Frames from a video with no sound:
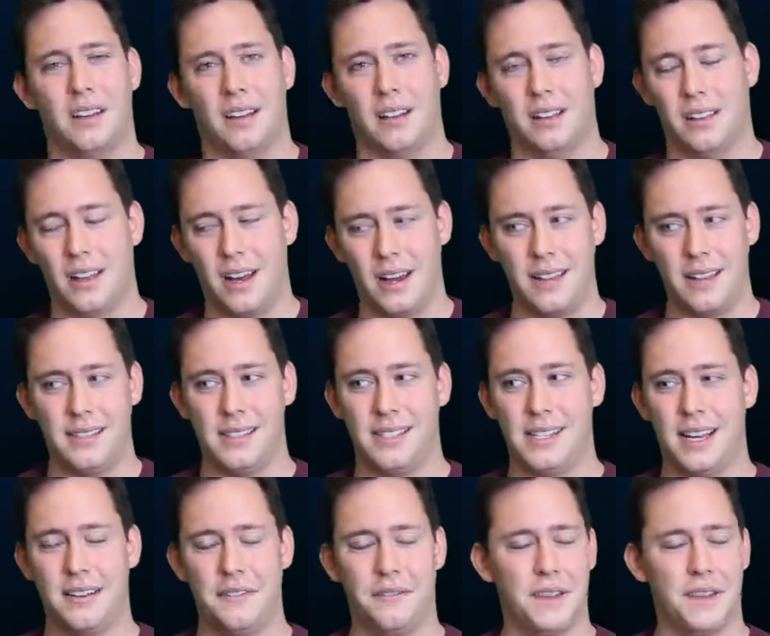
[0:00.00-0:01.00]
A lot of the
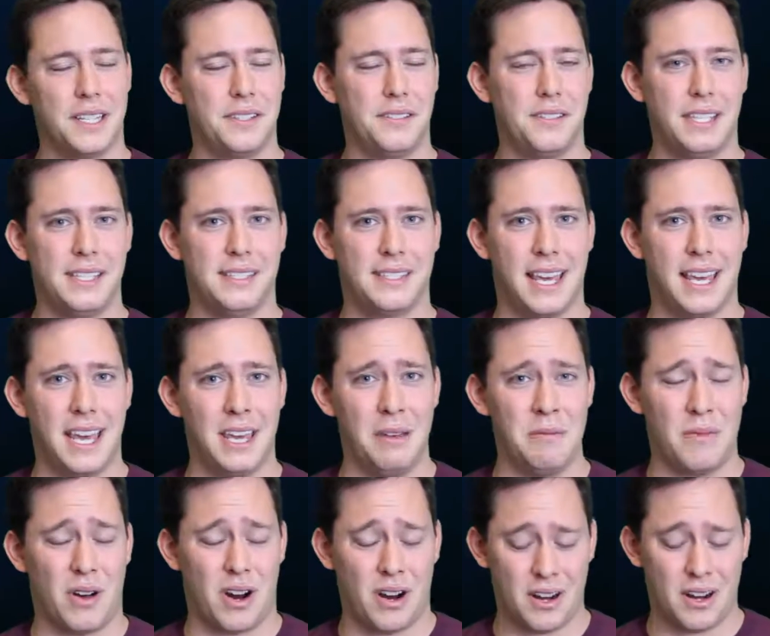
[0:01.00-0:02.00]
sound effects for this
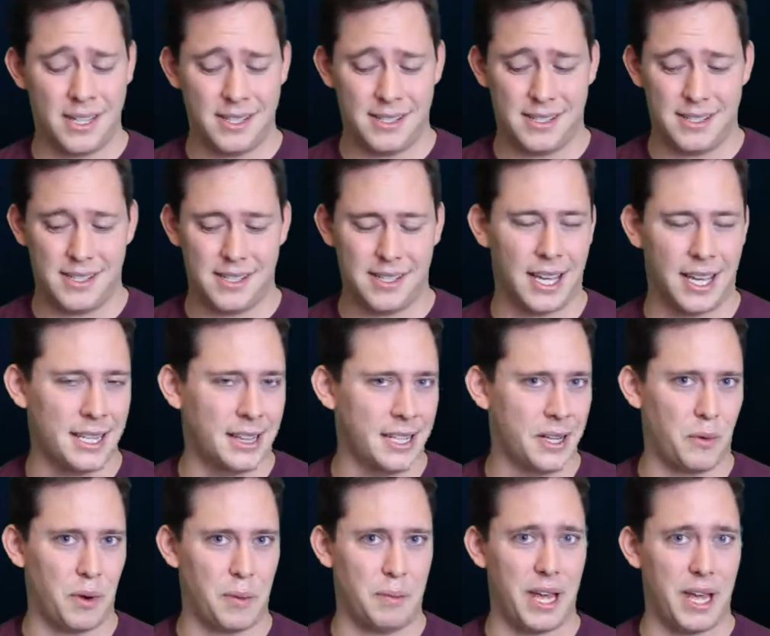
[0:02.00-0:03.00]
game are
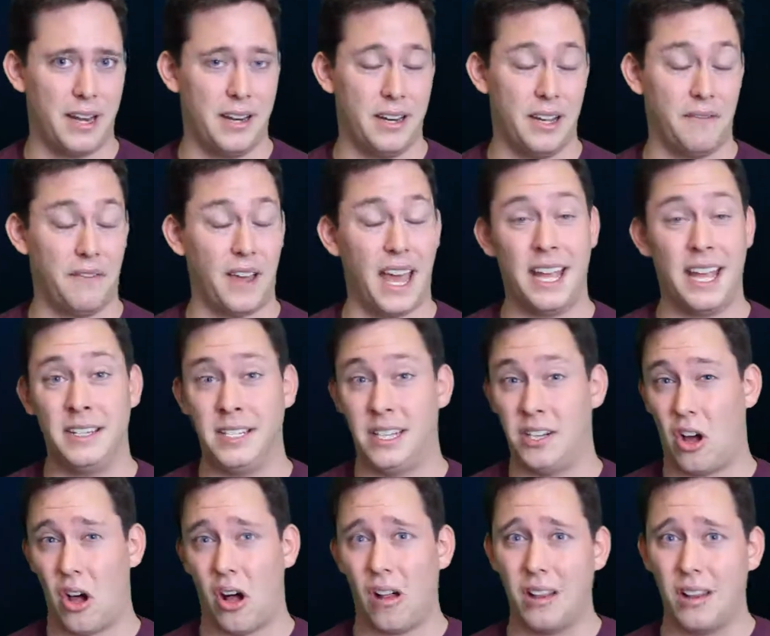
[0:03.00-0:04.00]
insanely repetitive, and
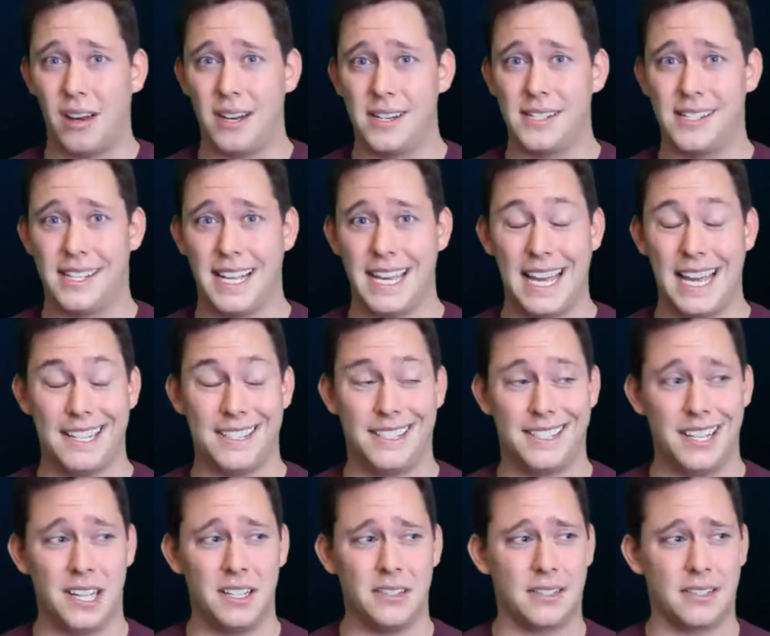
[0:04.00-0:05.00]
in all honesty, it
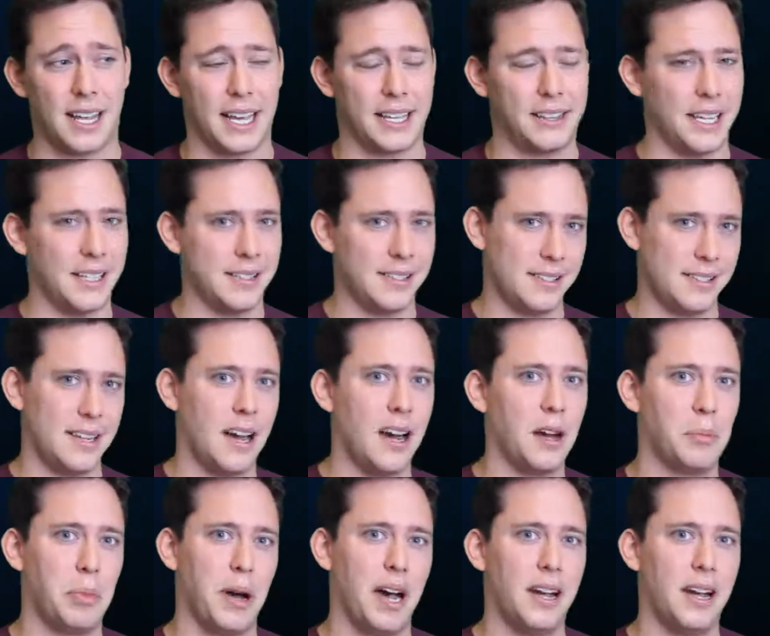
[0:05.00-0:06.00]
sounds like they
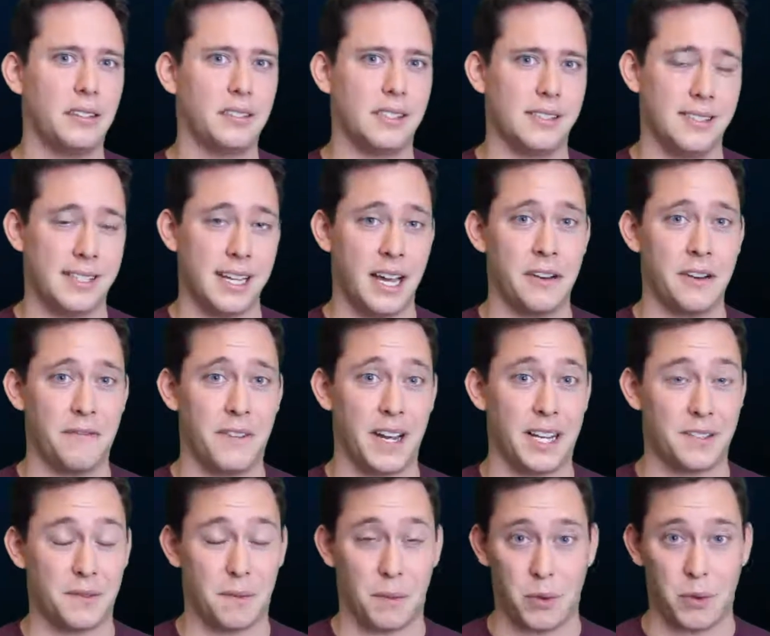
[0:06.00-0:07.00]
stockpiled the sound
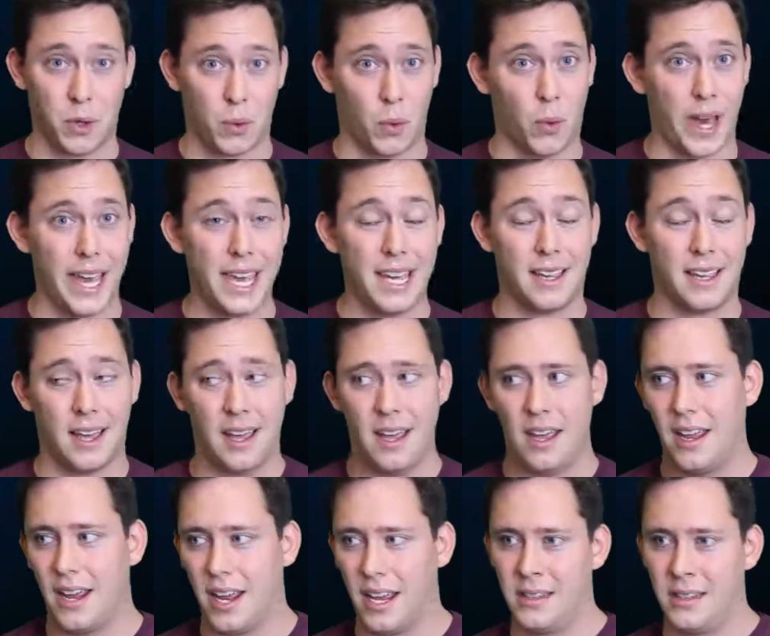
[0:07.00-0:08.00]
effects from Quake
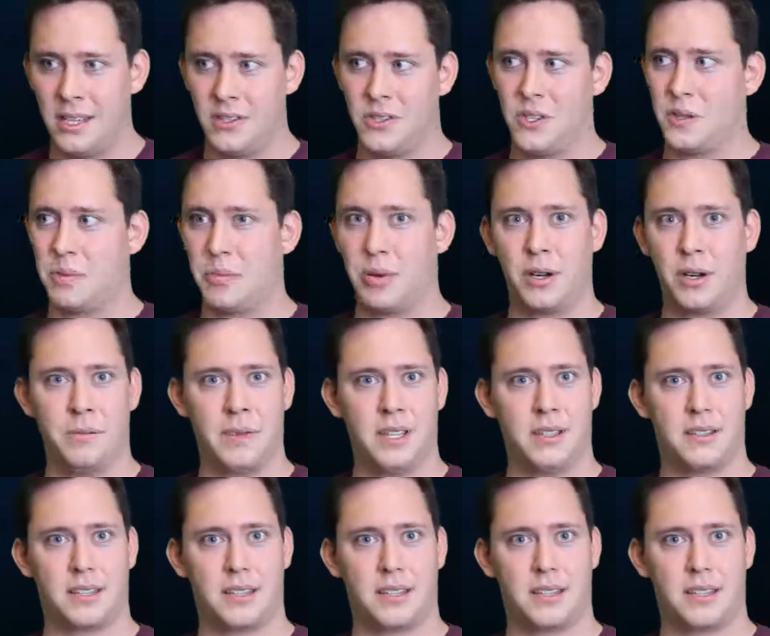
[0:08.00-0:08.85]
and then just put them in this